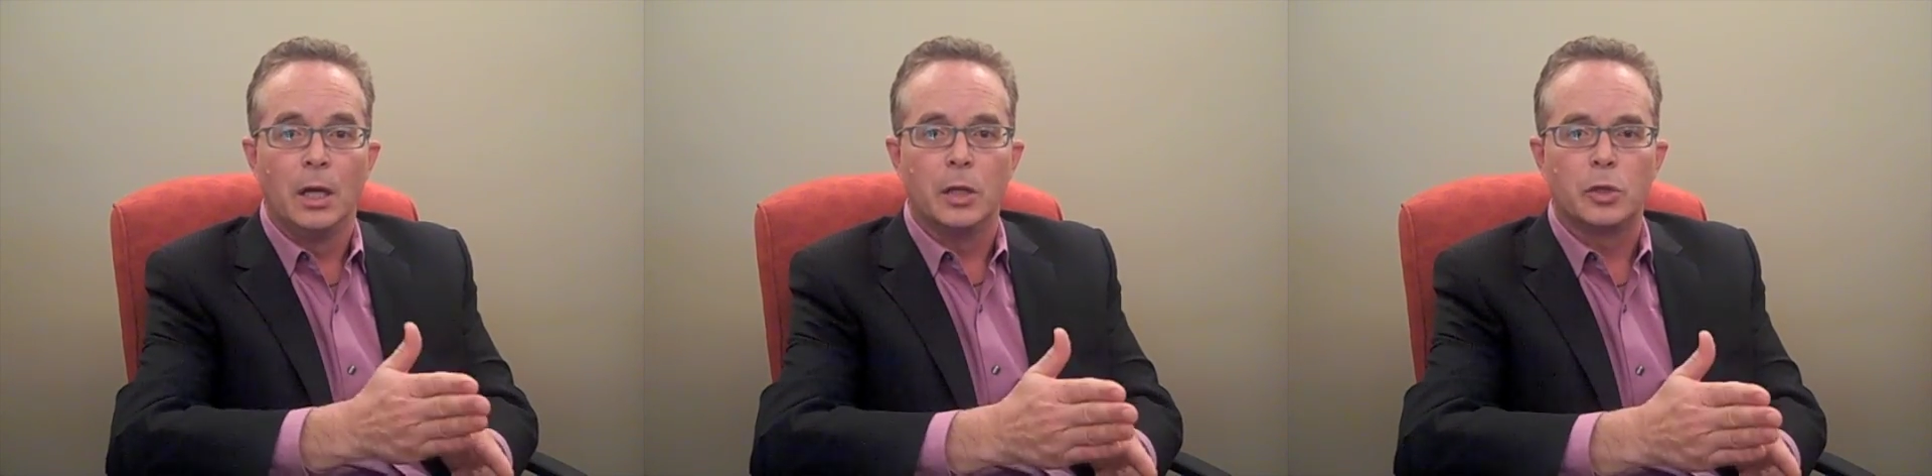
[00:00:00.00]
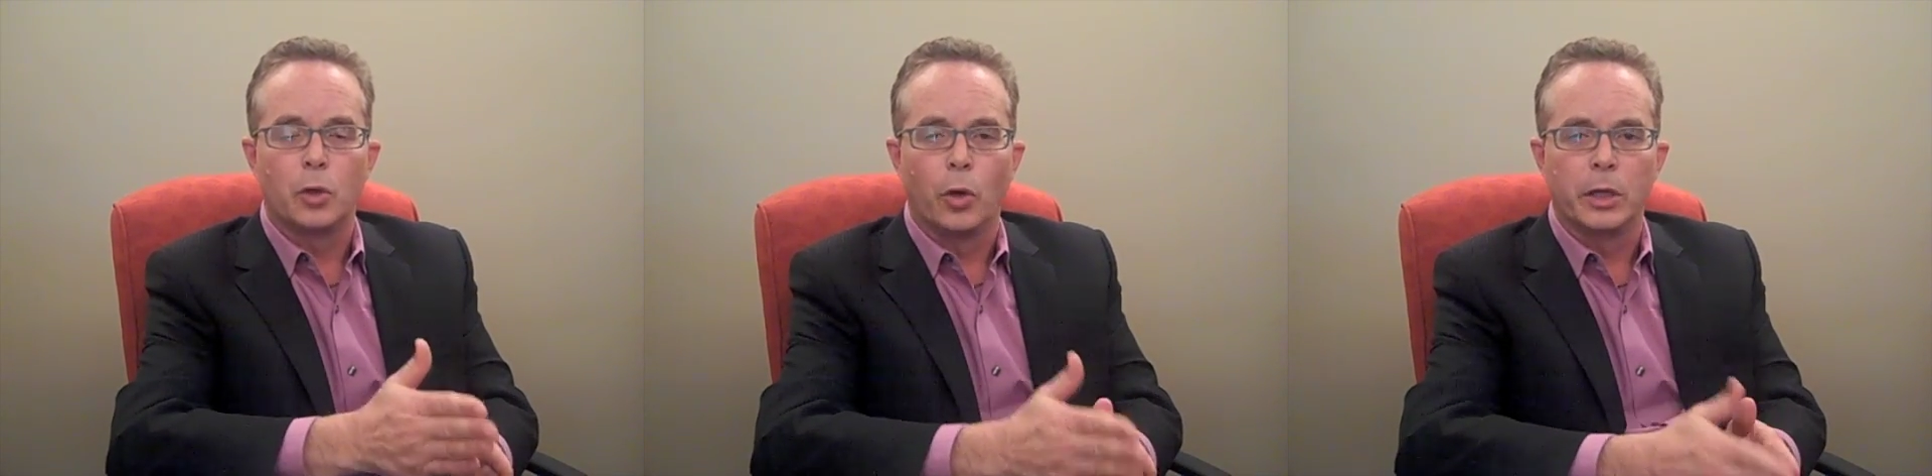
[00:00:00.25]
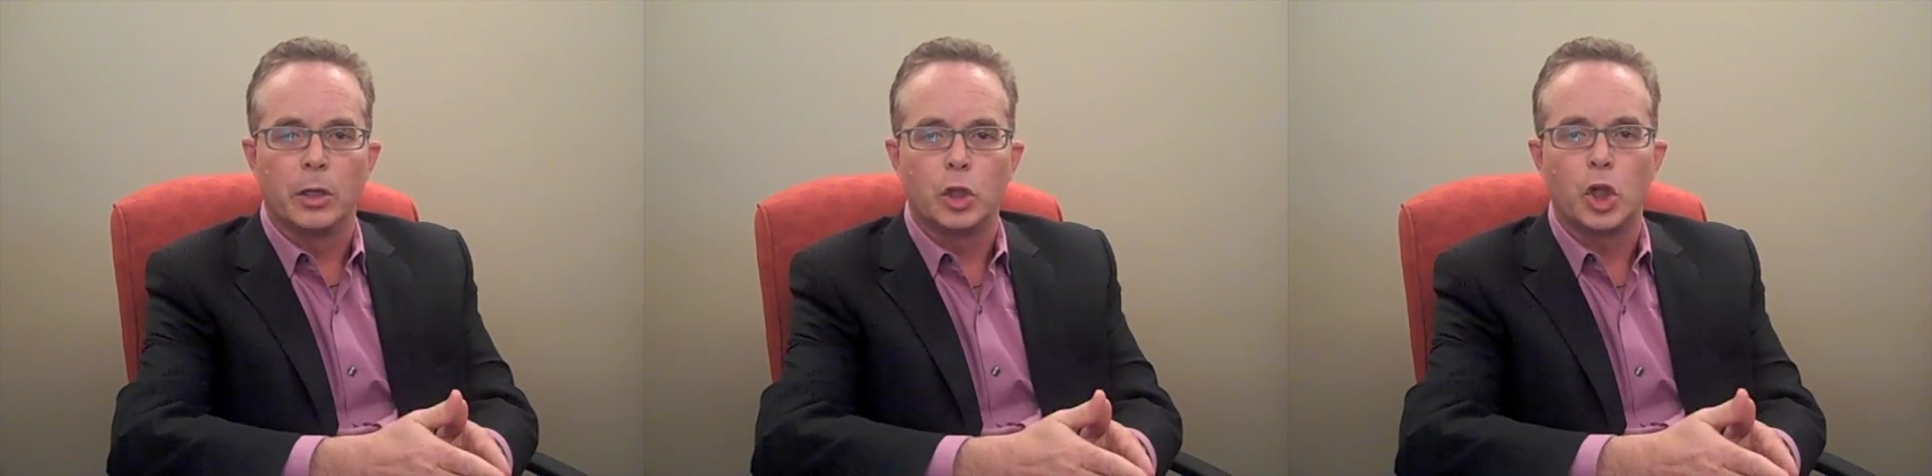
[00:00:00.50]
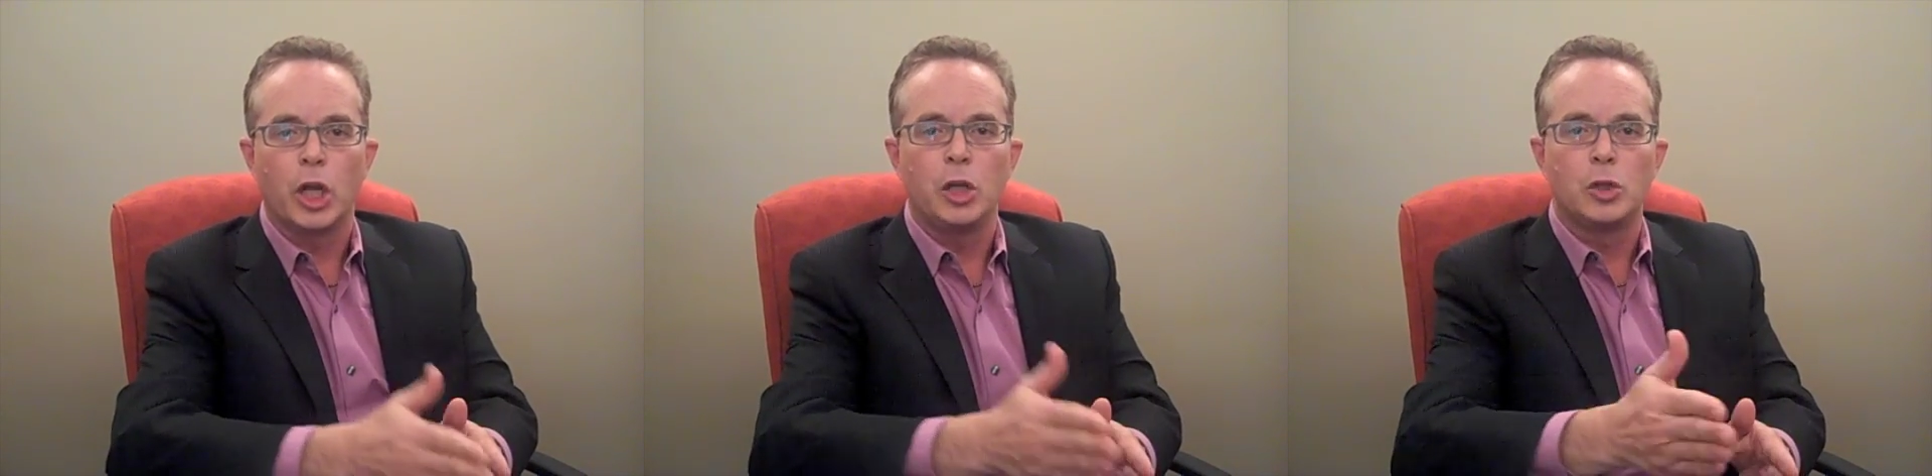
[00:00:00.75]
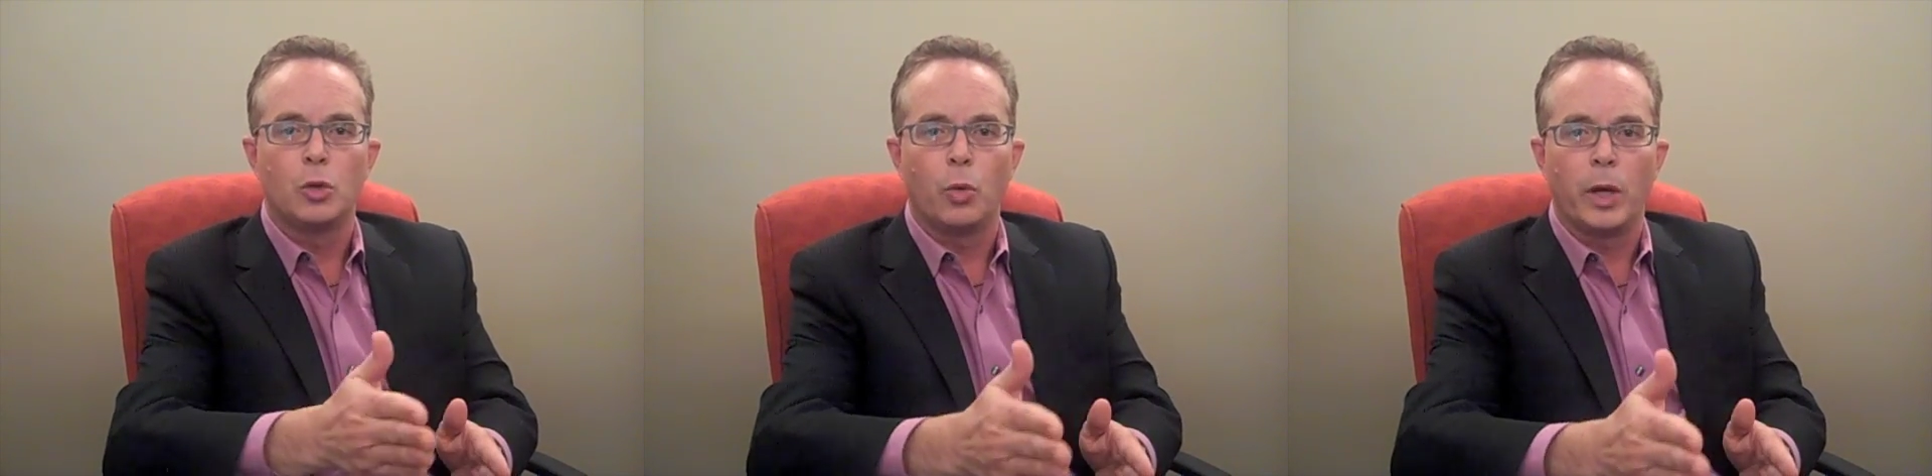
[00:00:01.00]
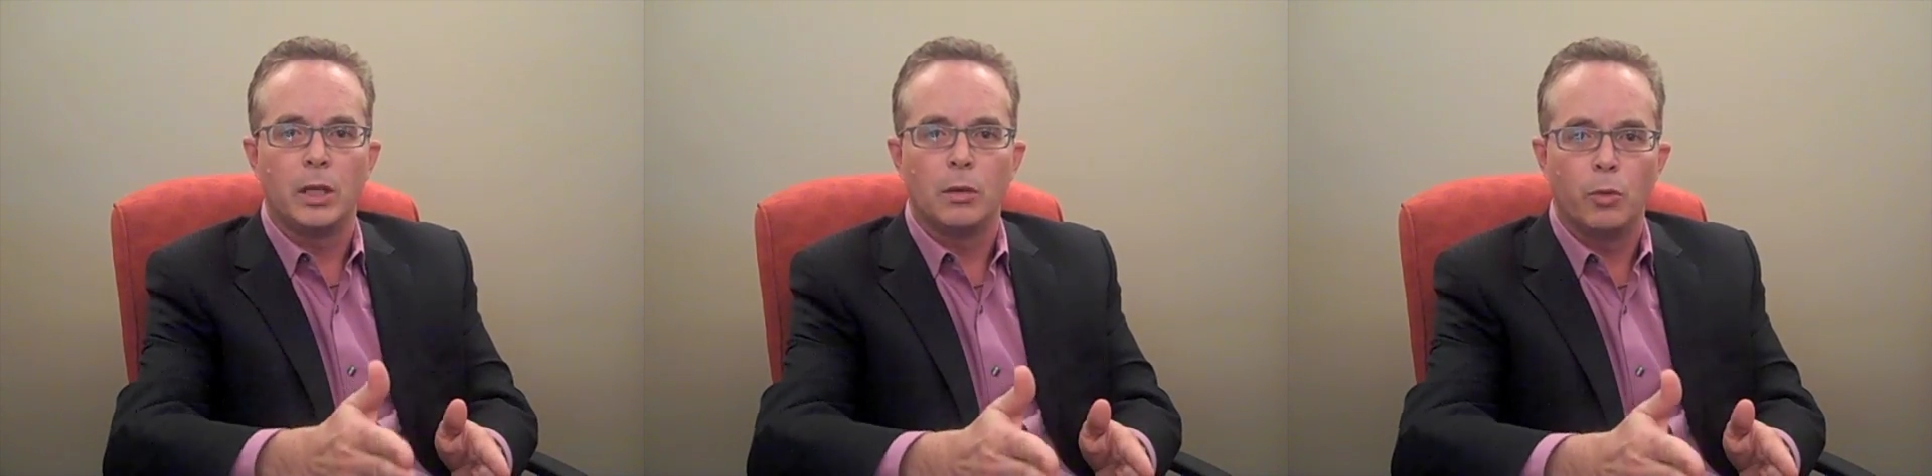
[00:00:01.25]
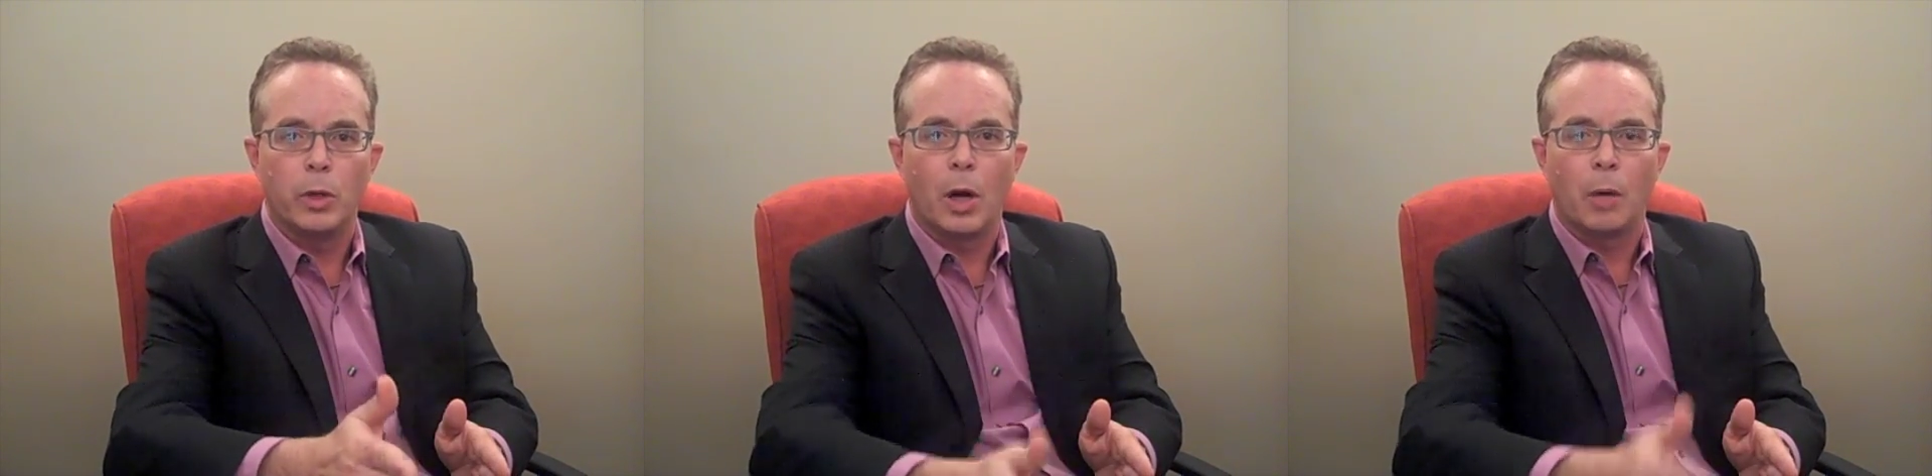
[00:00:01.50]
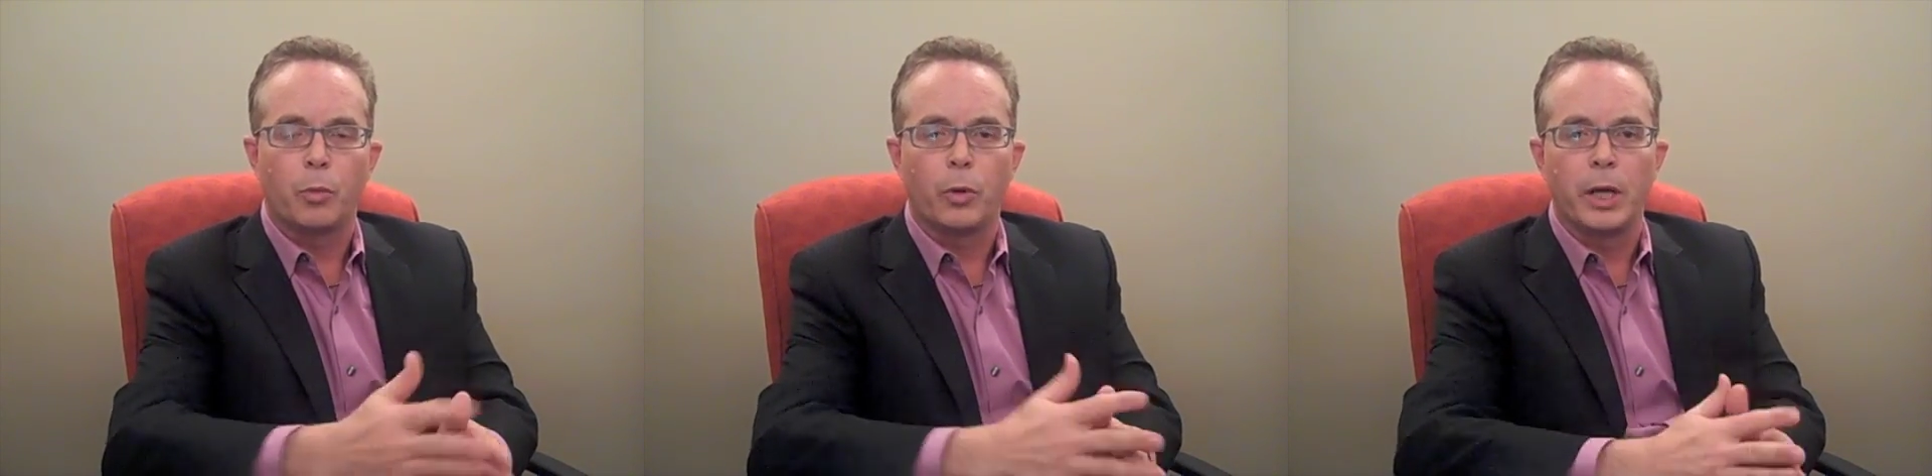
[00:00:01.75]
It's going to change the way that we
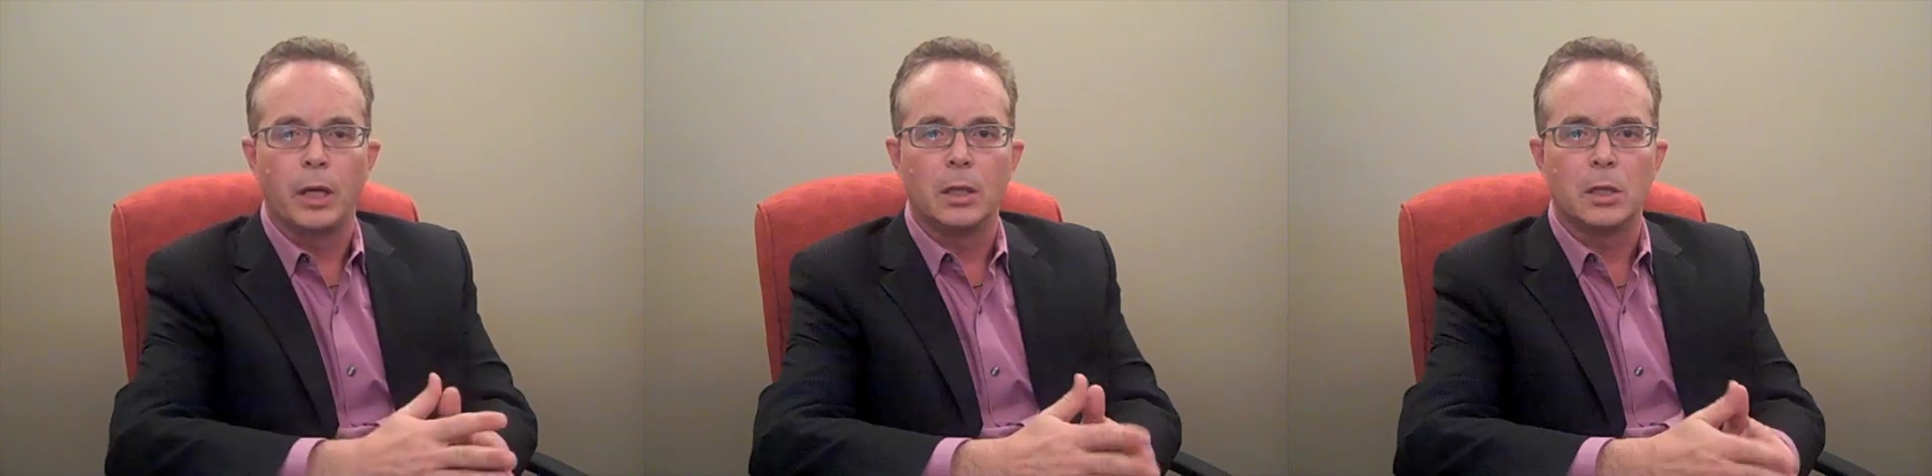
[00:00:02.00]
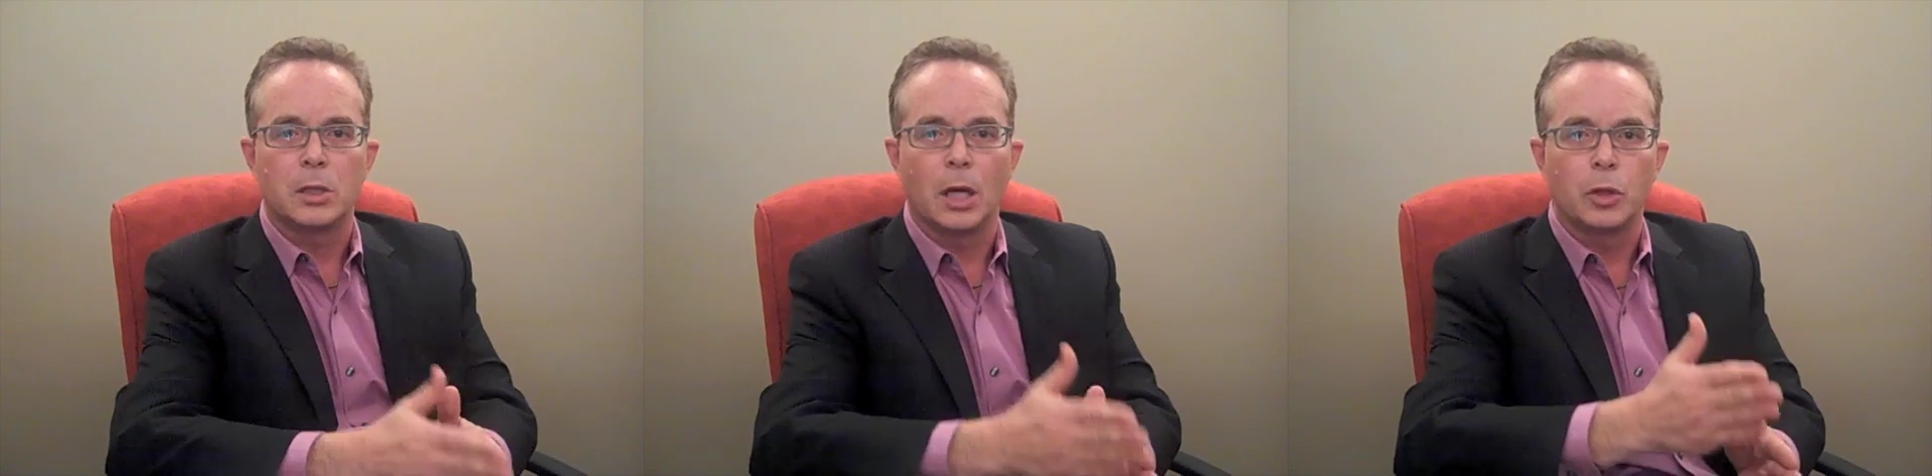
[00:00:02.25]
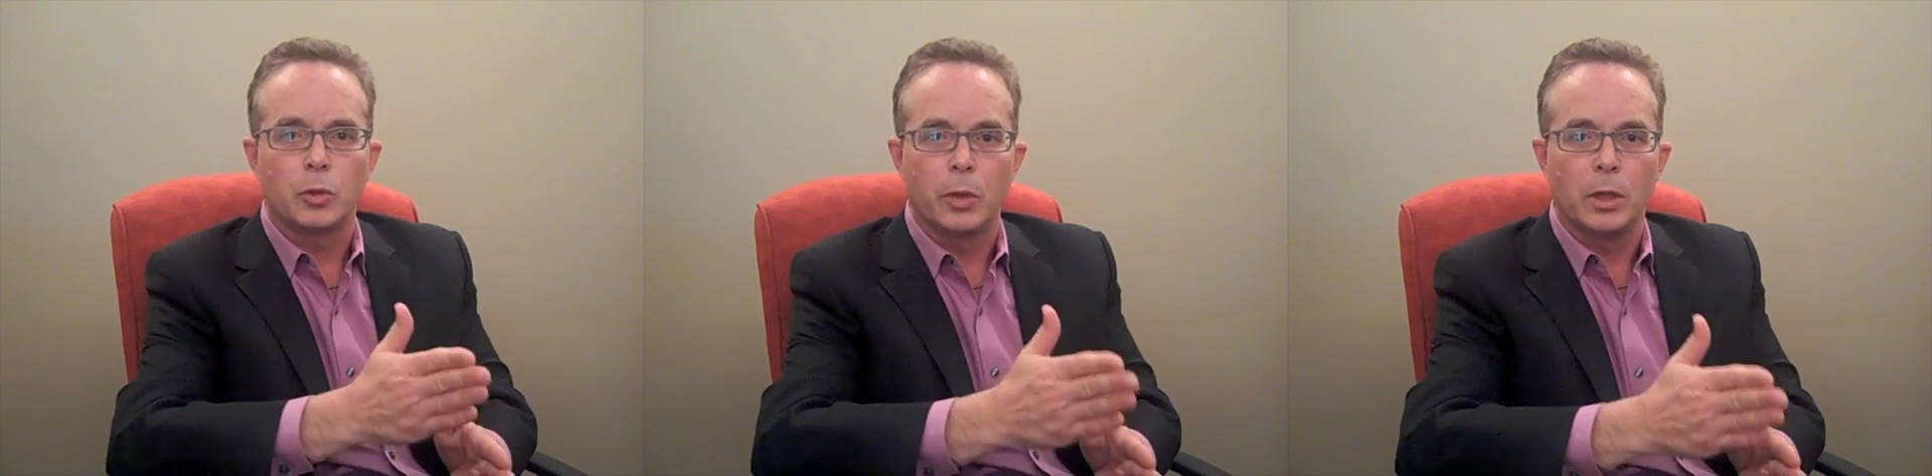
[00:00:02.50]
operate in this country,